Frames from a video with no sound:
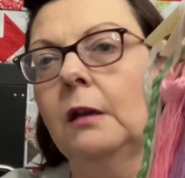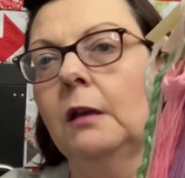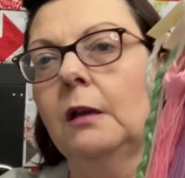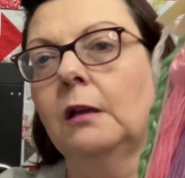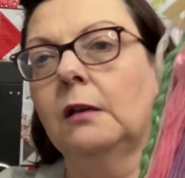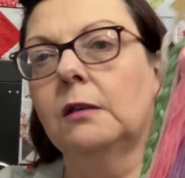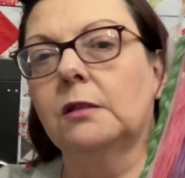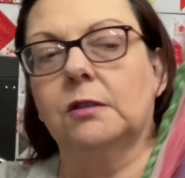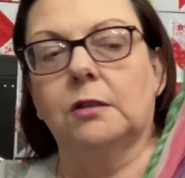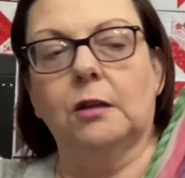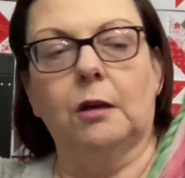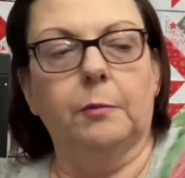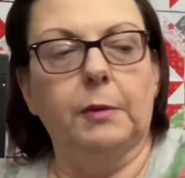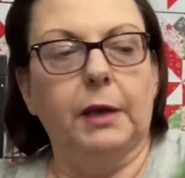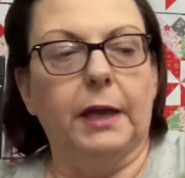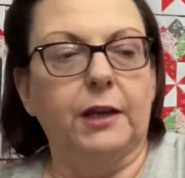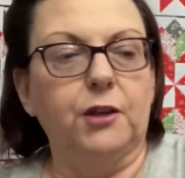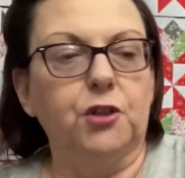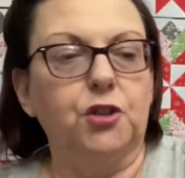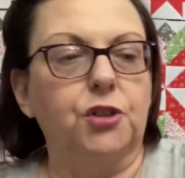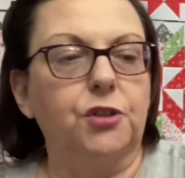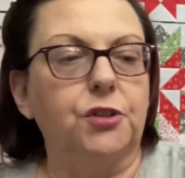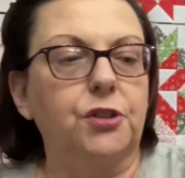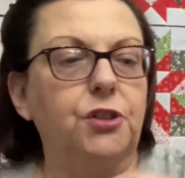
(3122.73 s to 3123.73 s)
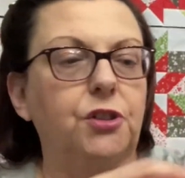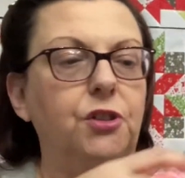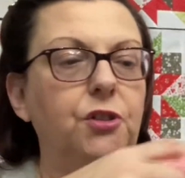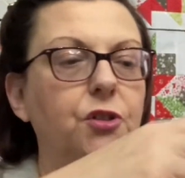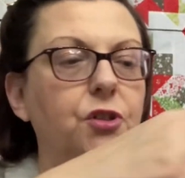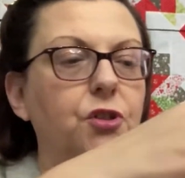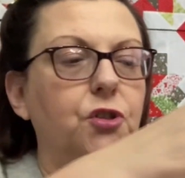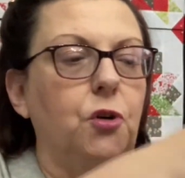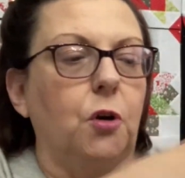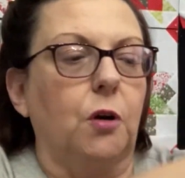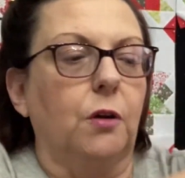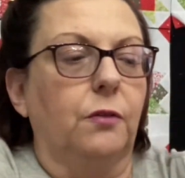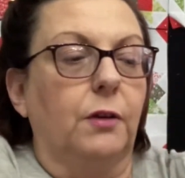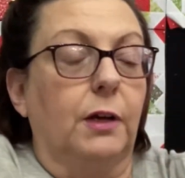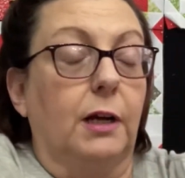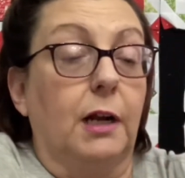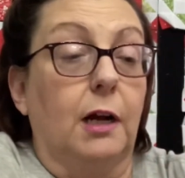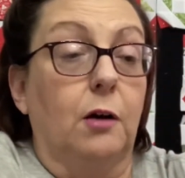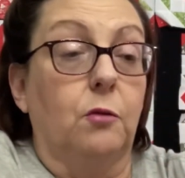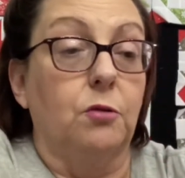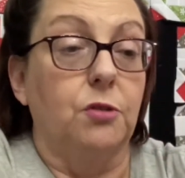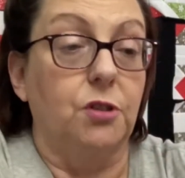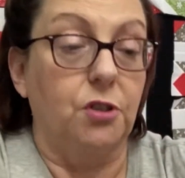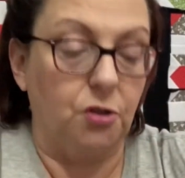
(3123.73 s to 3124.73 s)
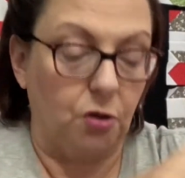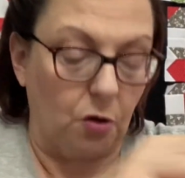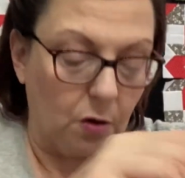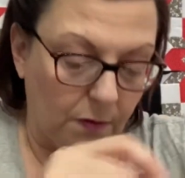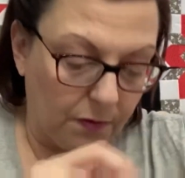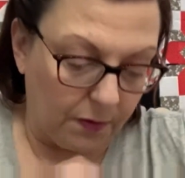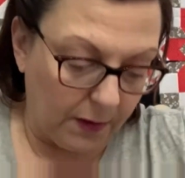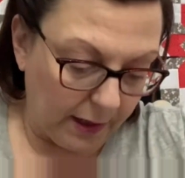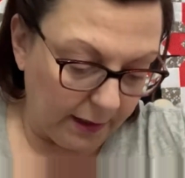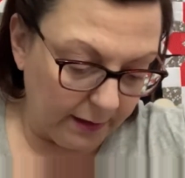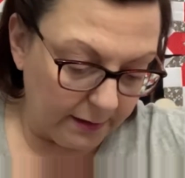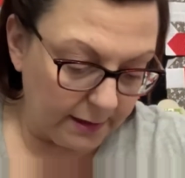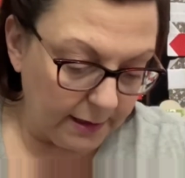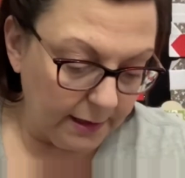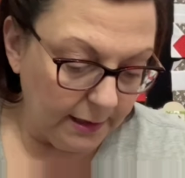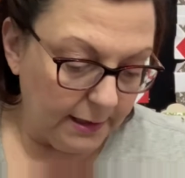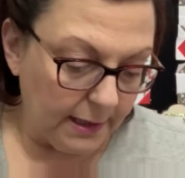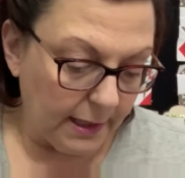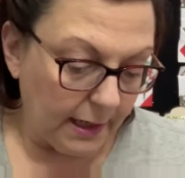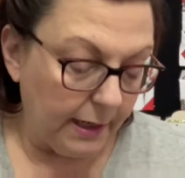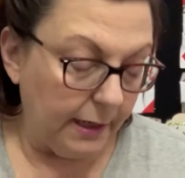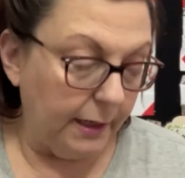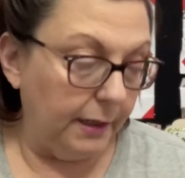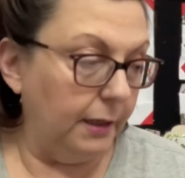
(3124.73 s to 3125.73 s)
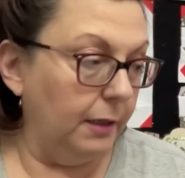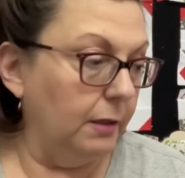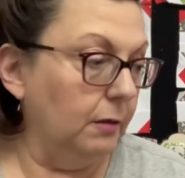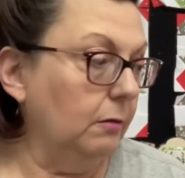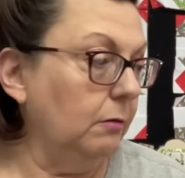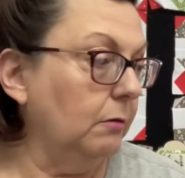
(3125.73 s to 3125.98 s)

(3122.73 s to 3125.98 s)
So I'm anxious to start that. I will start that today.